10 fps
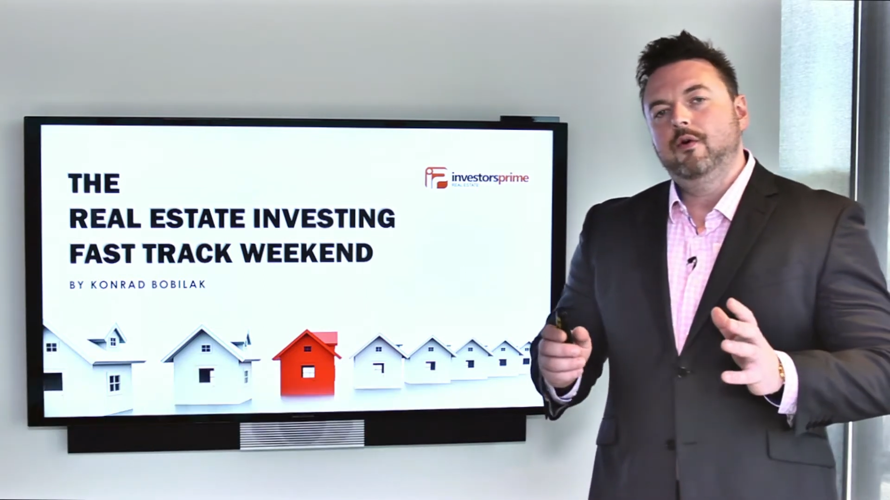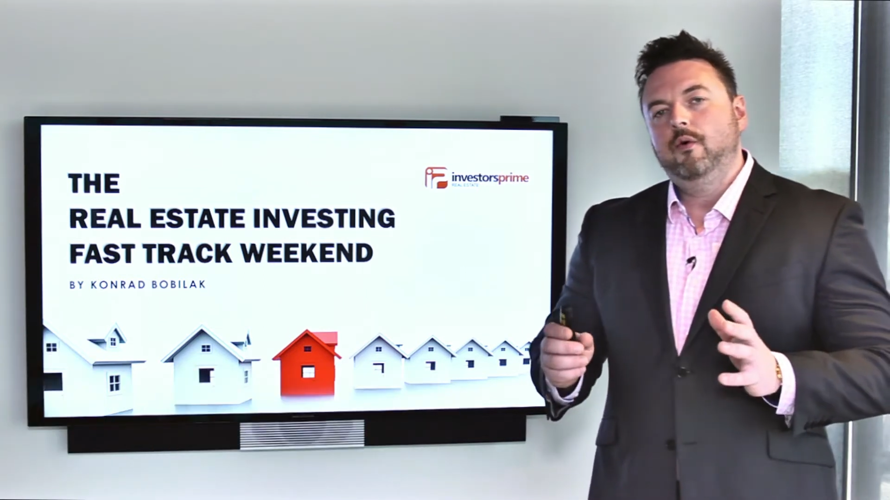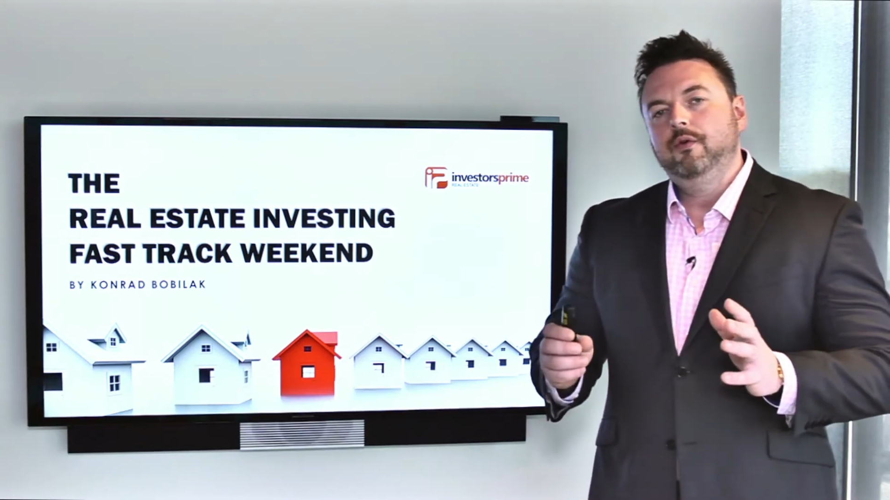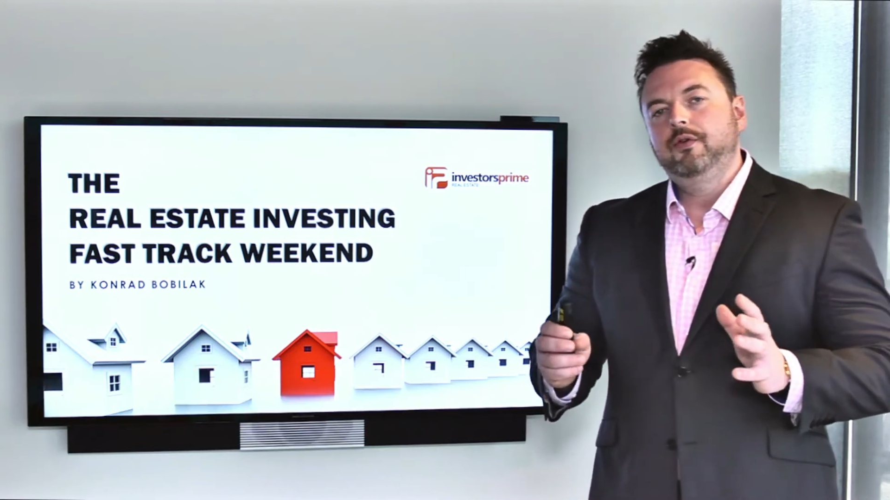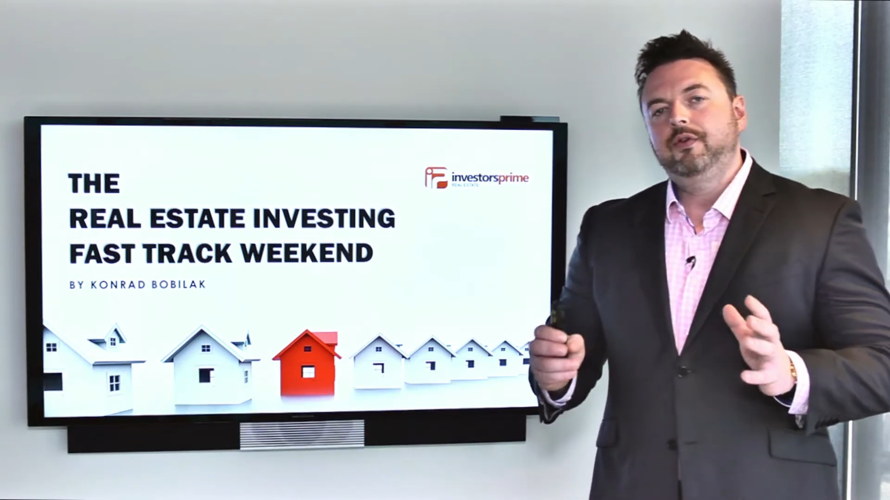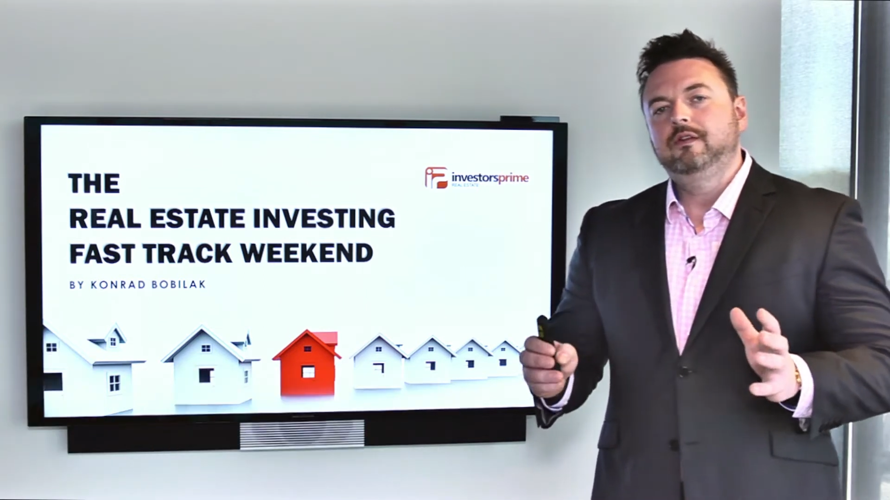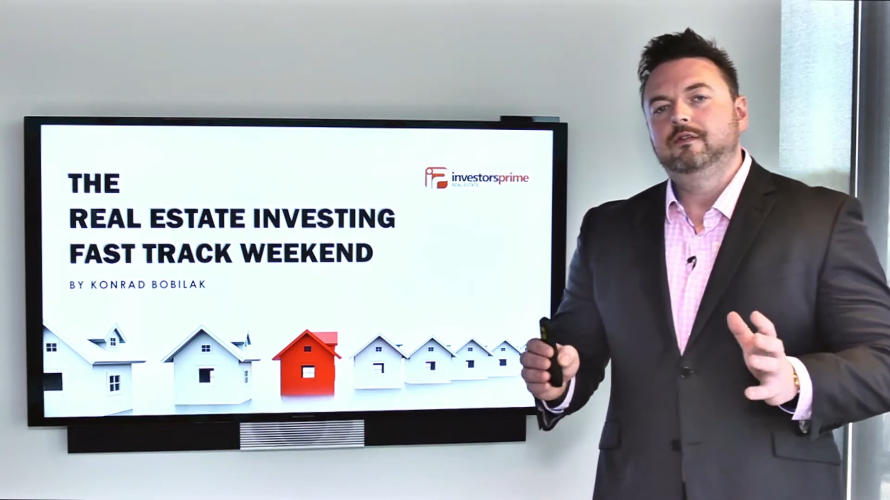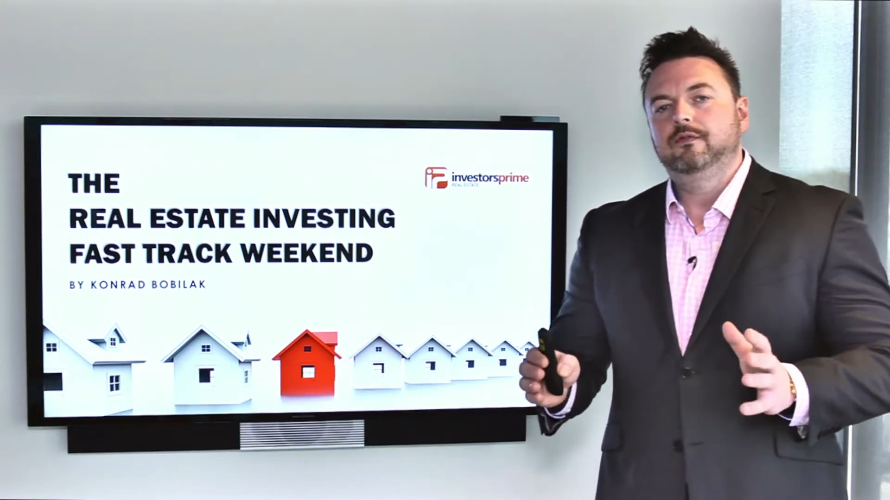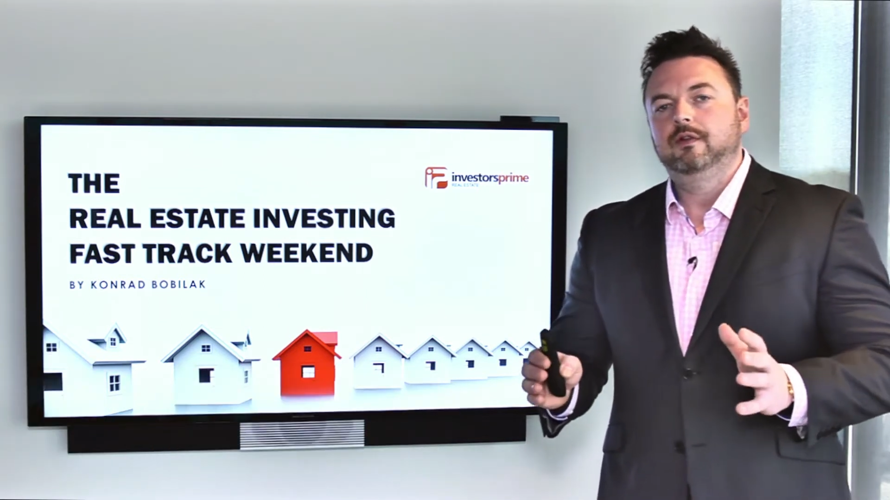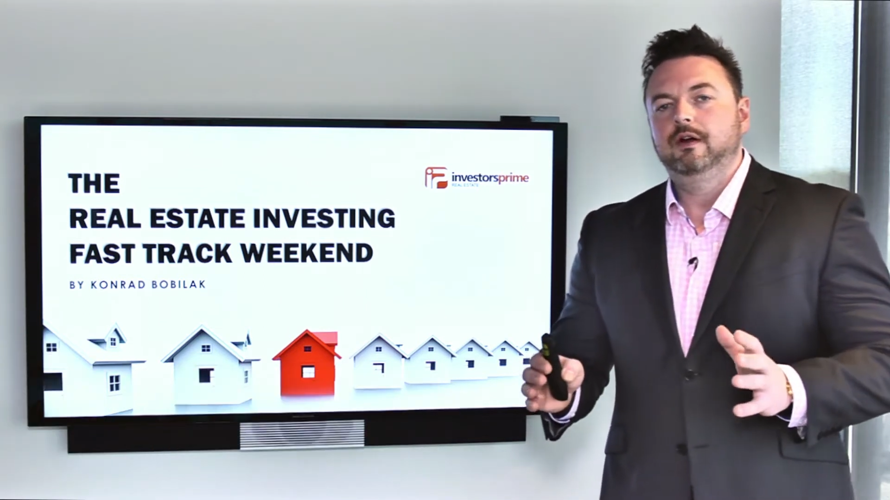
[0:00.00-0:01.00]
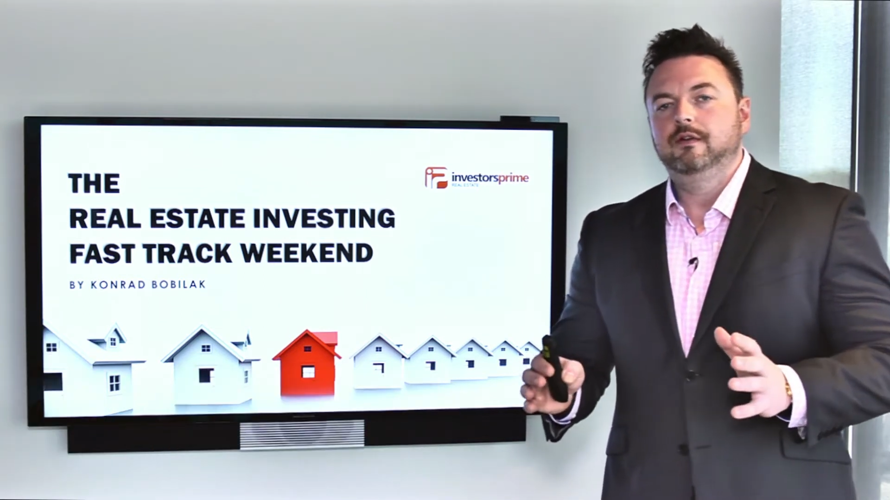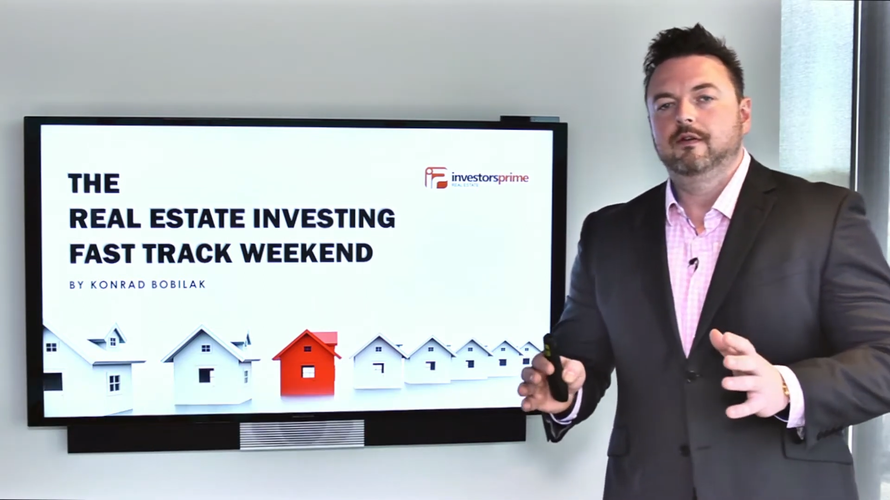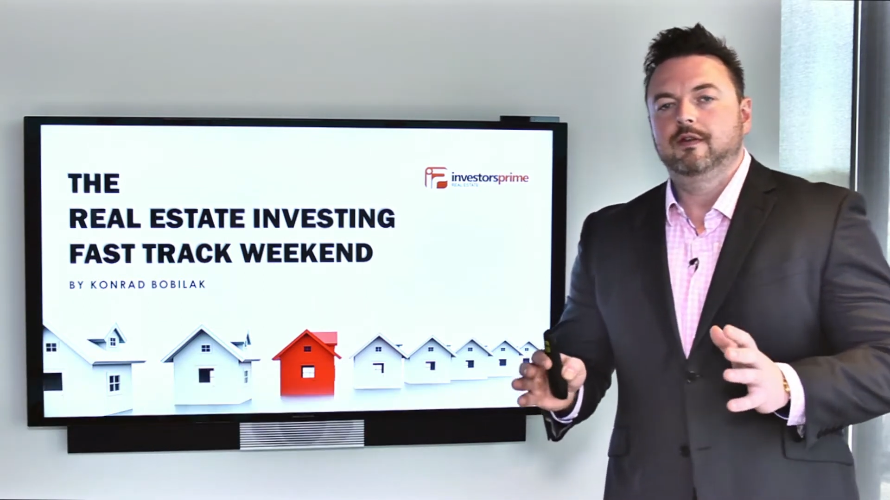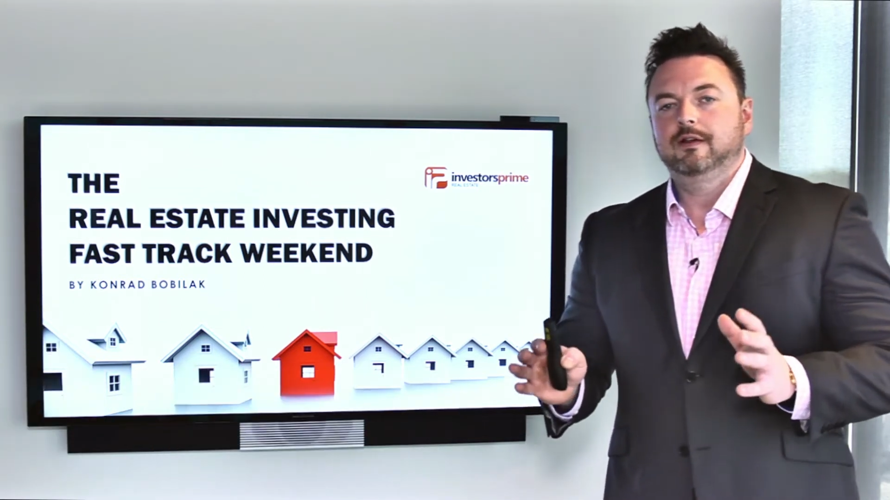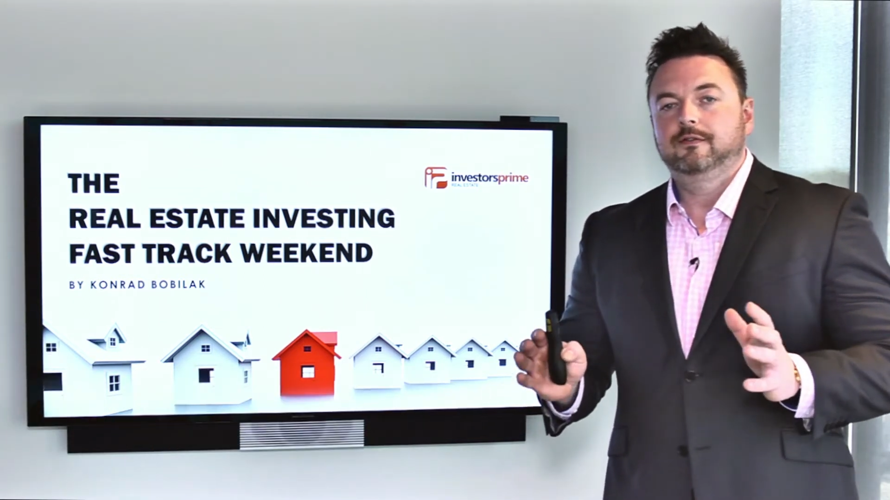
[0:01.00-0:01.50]
all the things I've learned over
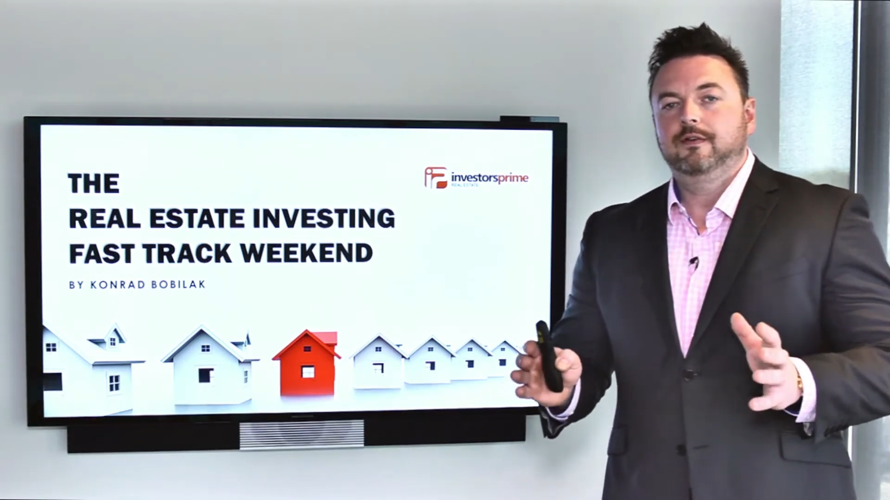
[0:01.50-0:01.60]
the last